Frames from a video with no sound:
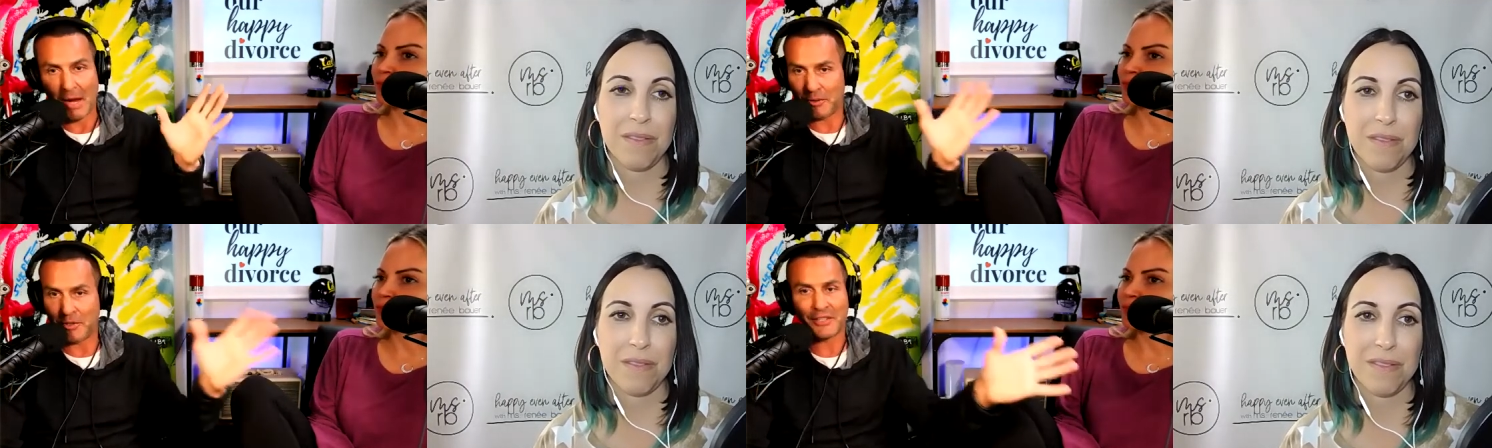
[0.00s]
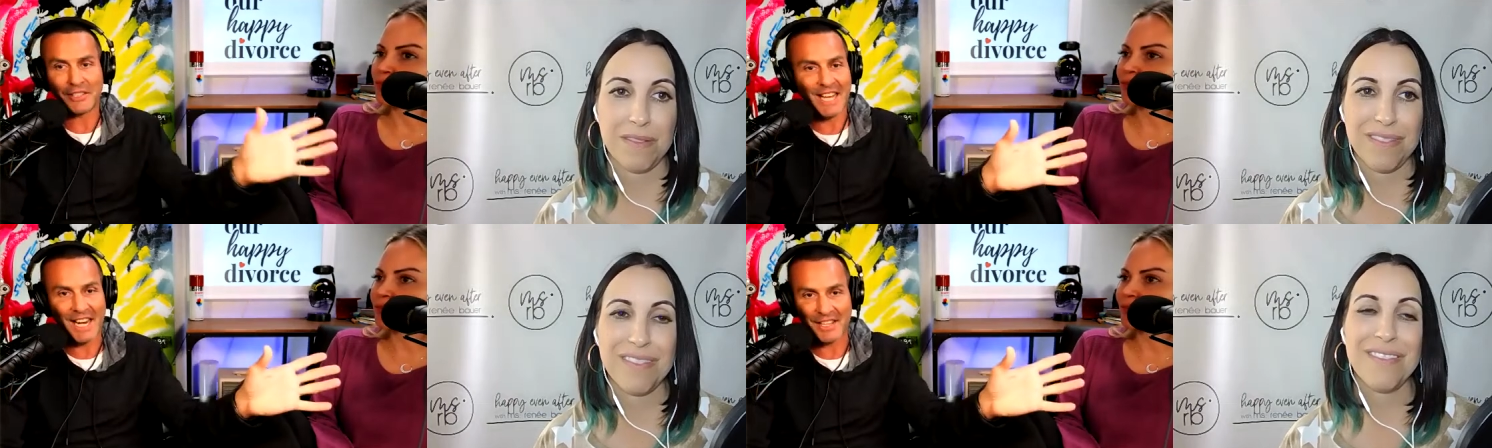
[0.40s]
Speaker 1: her side of the
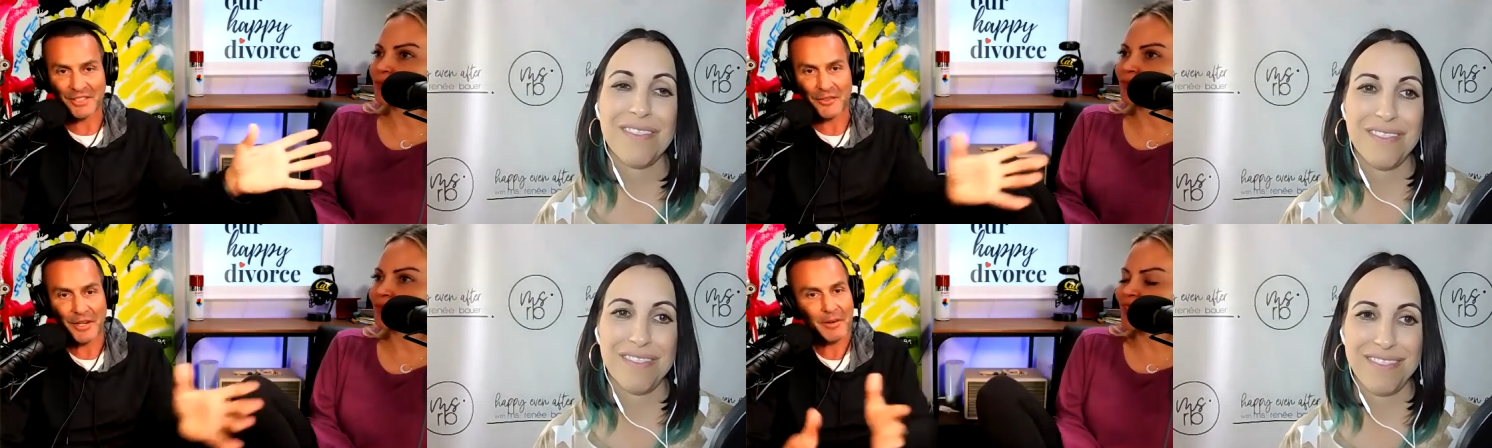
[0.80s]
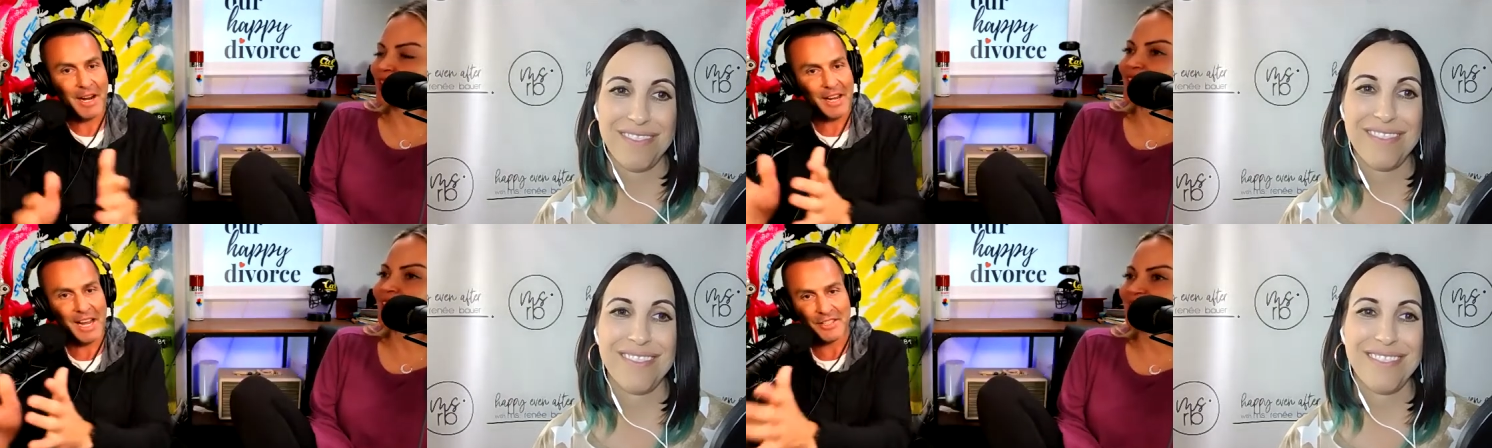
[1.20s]
street, right? I
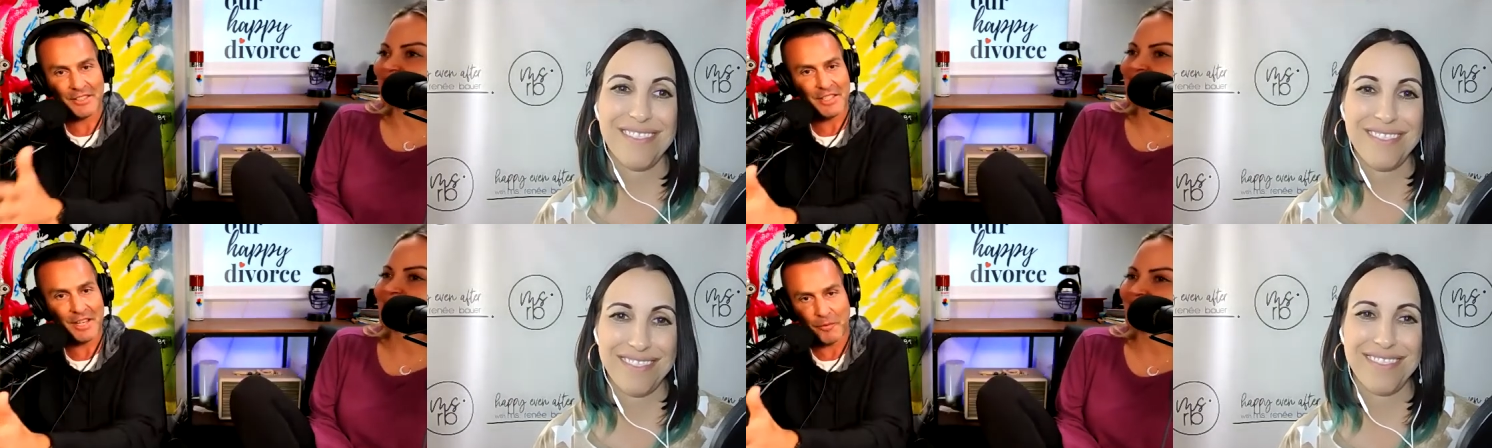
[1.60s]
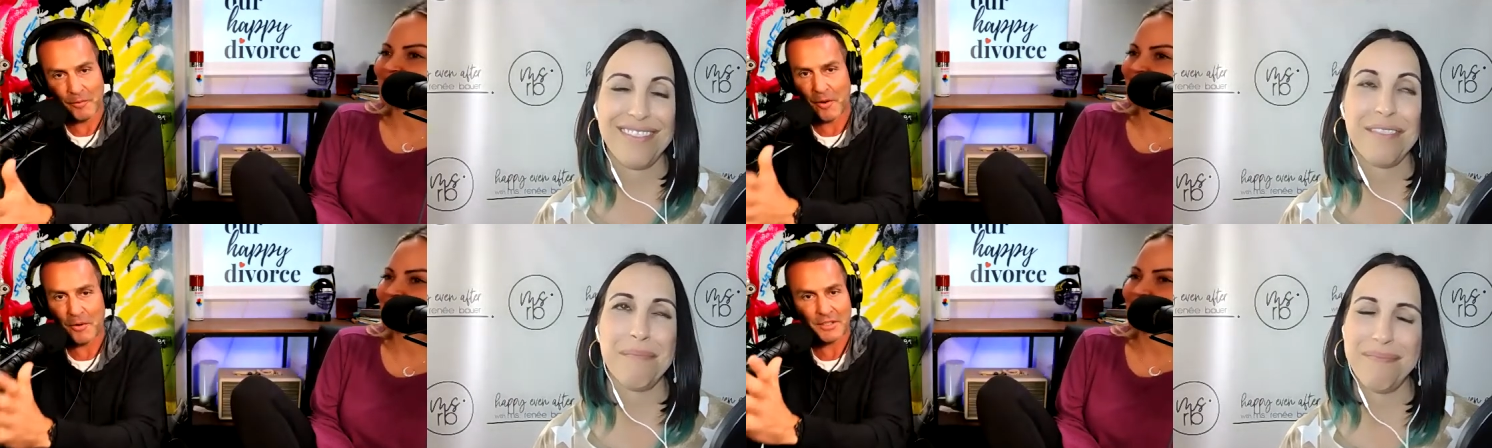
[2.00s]
just did
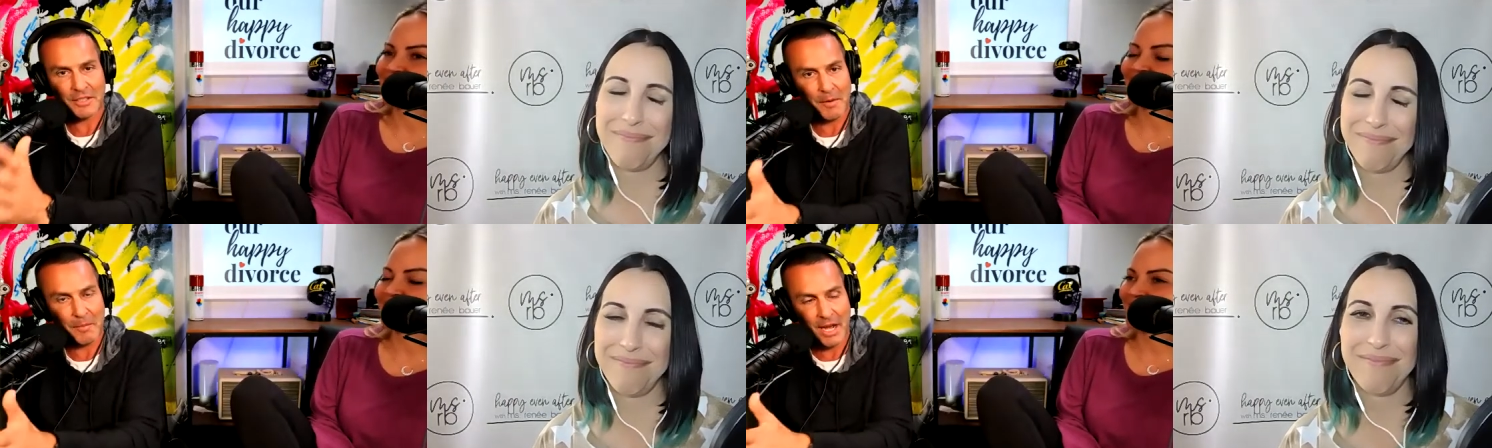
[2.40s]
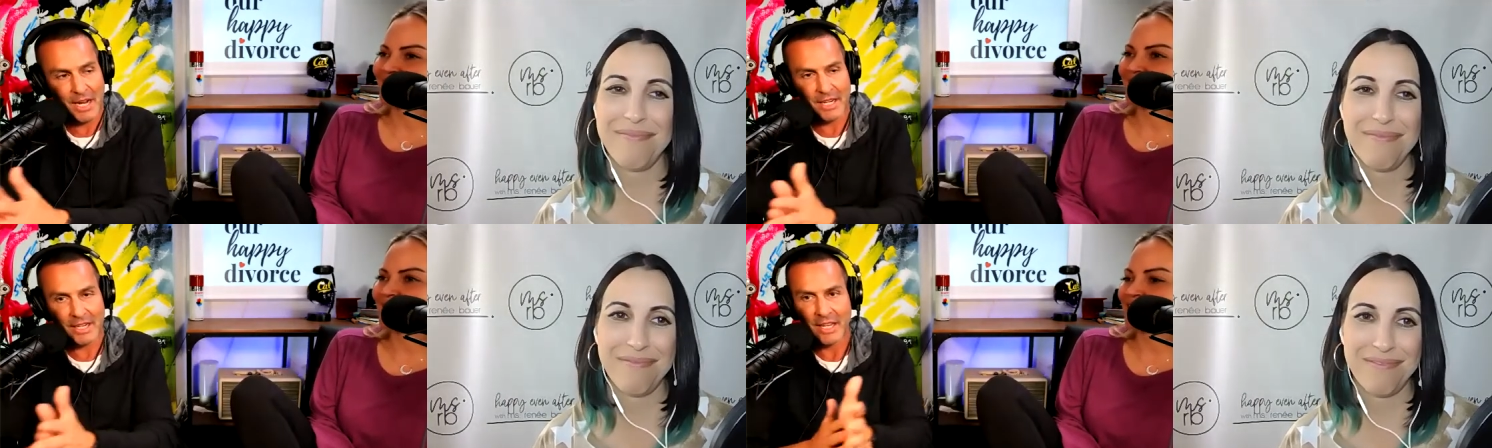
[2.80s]
focused on mine, and
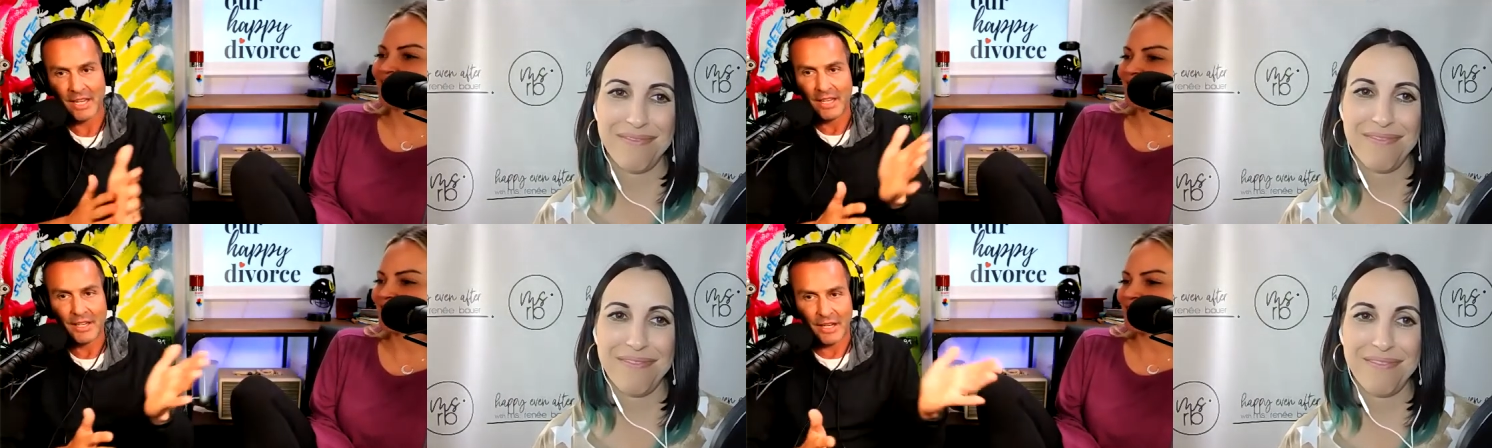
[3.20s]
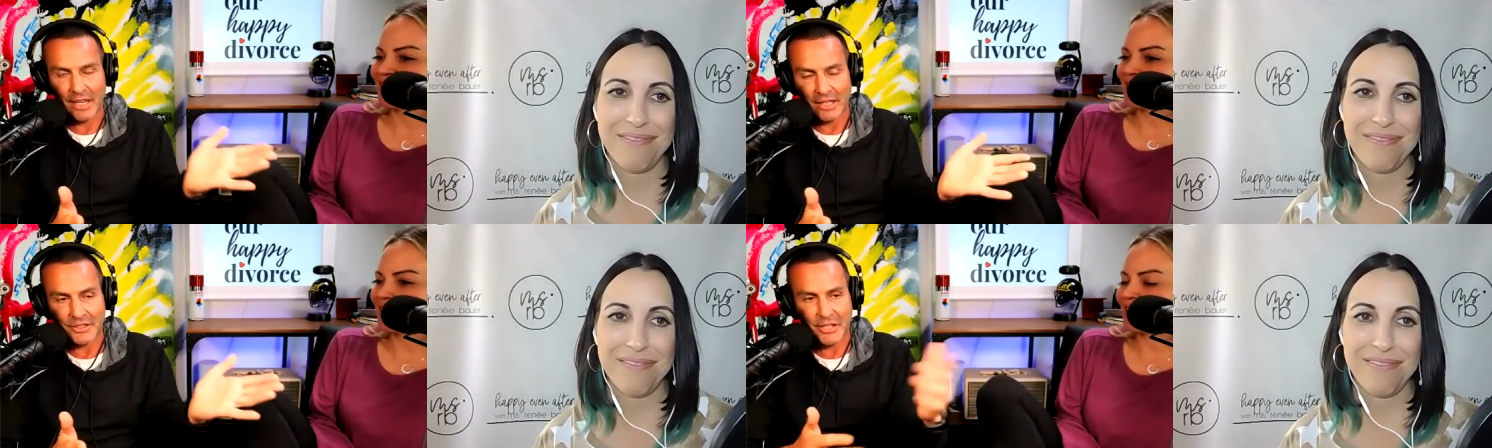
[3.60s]
and
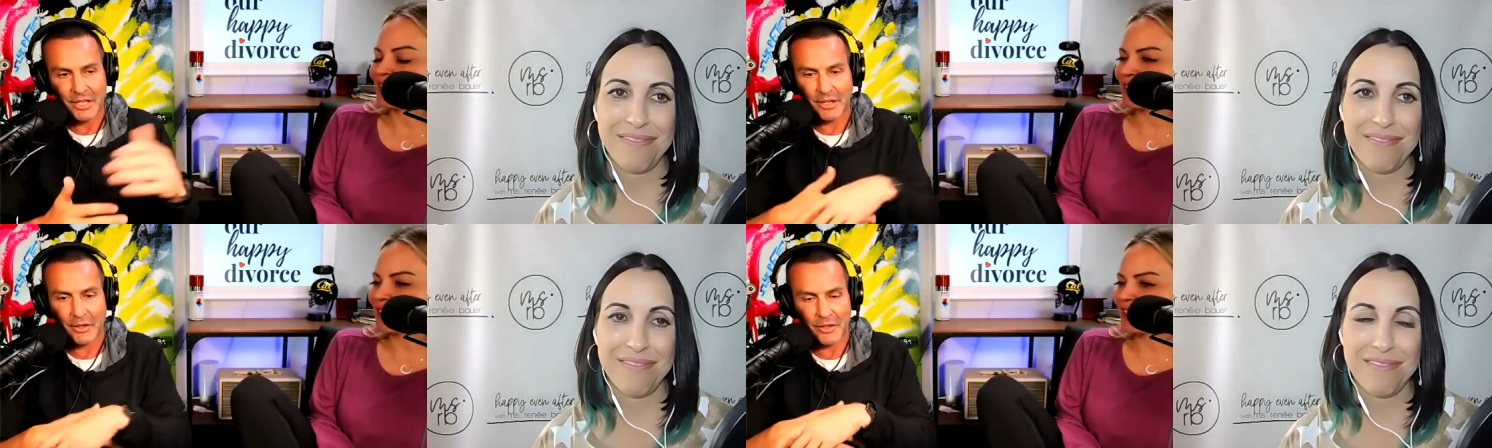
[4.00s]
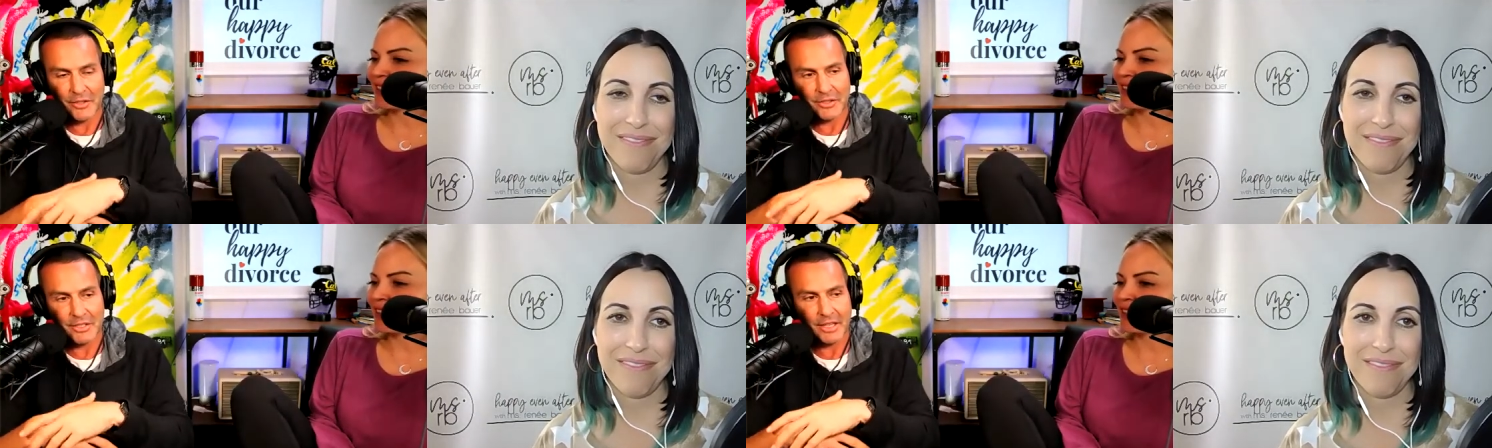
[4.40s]
she did hers,
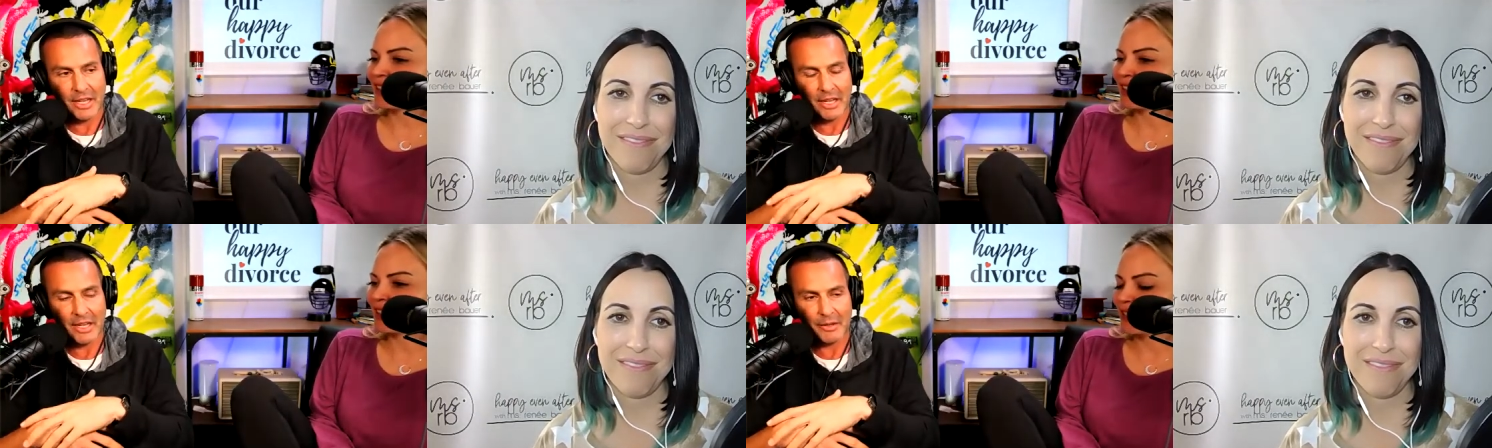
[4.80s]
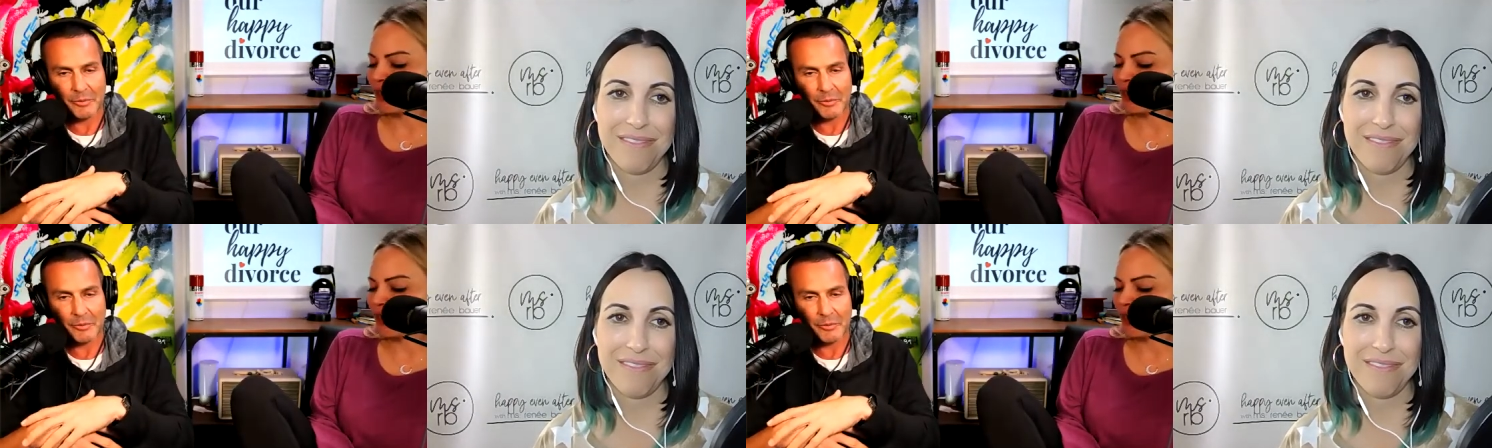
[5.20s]
and and it was,